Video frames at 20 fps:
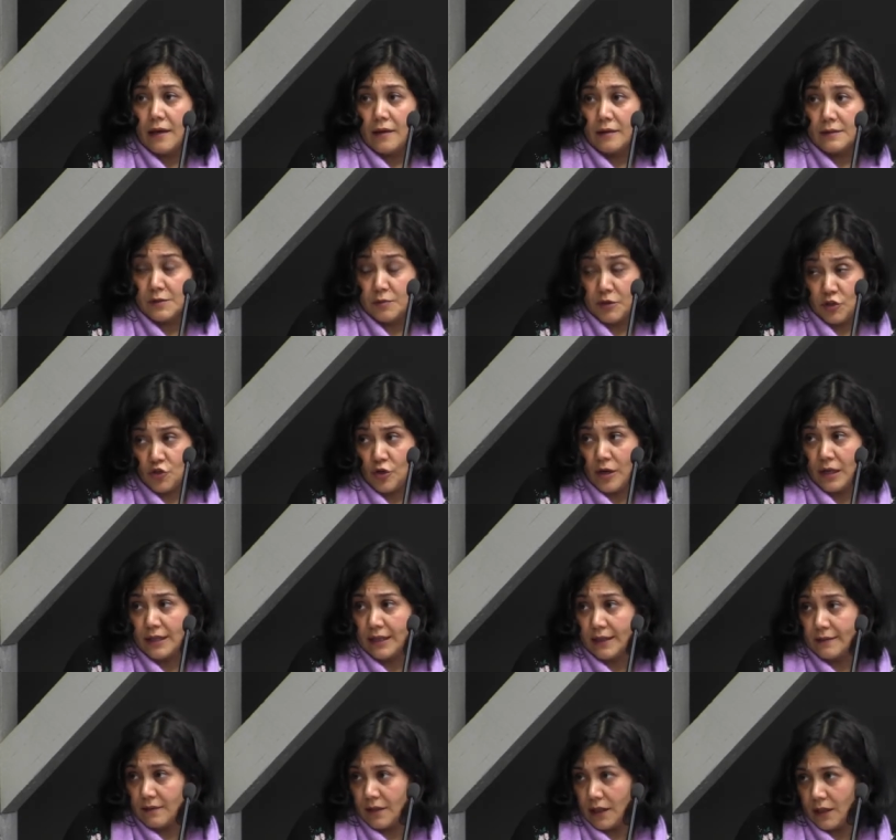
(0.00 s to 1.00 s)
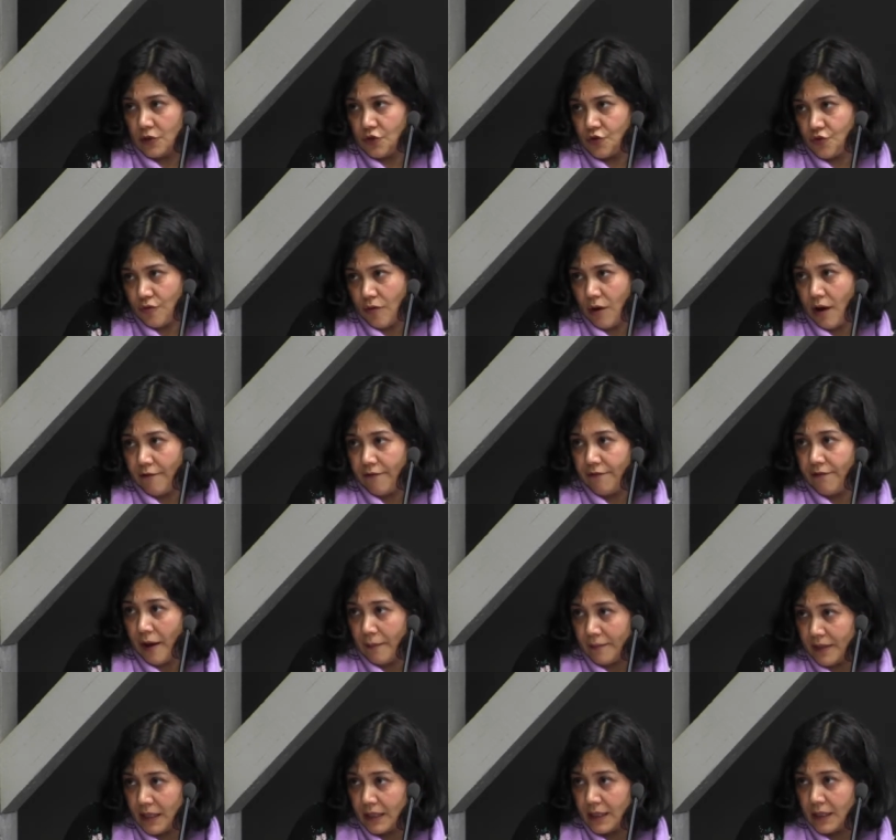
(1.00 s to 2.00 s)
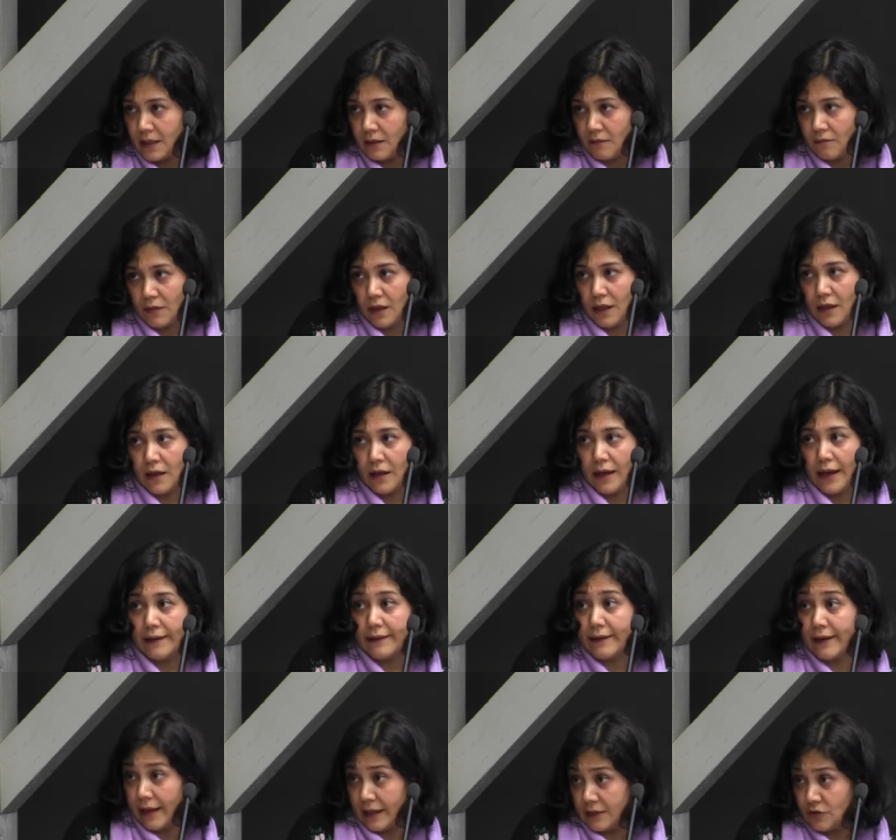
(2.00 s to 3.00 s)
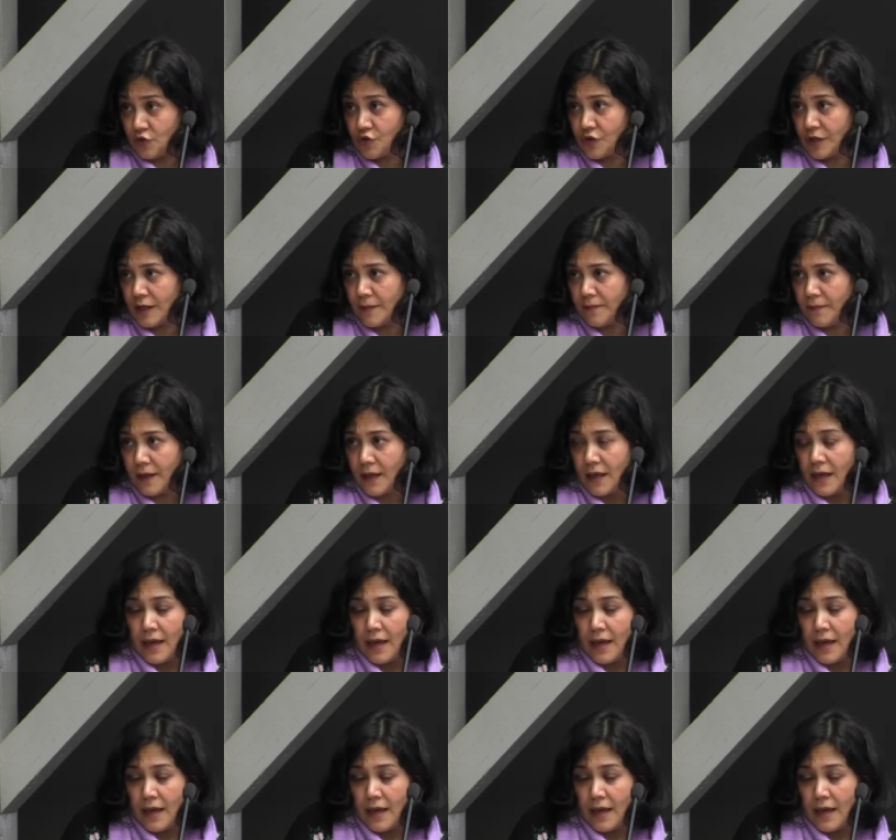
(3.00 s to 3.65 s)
especially in the issue of family and kinship.